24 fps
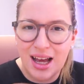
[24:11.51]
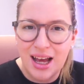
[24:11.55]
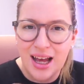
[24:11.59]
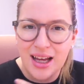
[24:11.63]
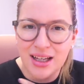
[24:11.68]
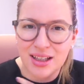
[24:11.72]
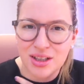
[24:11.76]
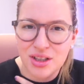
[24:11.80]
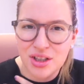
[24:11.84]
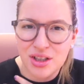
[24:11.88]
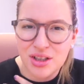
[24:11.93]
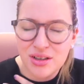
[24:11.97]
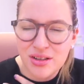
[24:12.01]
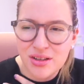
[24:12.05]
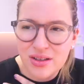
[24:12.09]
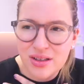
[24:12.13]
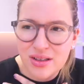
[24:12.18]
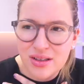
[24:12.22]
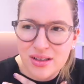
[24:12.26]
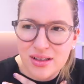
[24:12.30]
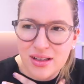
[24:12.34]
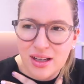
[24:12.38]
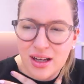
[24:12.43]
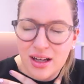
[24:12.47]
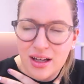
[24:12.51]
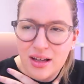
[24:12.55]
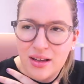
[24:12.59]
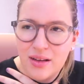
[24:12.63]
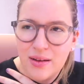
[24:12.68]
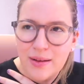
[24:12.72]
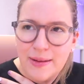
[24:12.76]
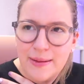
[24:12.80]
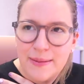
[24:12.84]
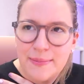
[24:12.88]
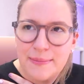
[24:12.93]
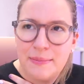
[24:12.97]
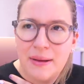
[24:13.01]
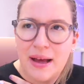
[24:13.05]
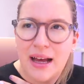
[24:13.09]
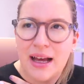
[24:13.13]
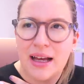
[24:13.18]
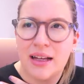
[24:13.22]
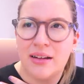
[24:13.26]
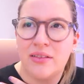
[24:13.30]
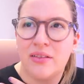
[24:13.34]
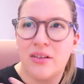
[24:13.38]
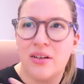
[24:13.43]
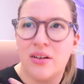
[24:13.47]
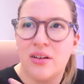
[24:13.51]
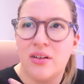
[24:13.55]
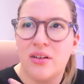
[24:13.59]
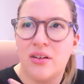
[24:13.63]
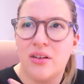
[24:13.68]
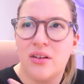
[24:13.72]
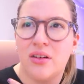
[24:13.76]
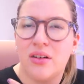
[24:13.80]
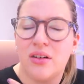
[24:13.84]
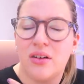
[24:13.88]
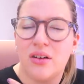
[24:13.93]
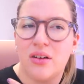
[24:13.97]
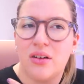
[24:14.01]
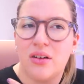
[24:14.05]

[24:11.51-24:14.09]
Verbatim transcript: anxious um, and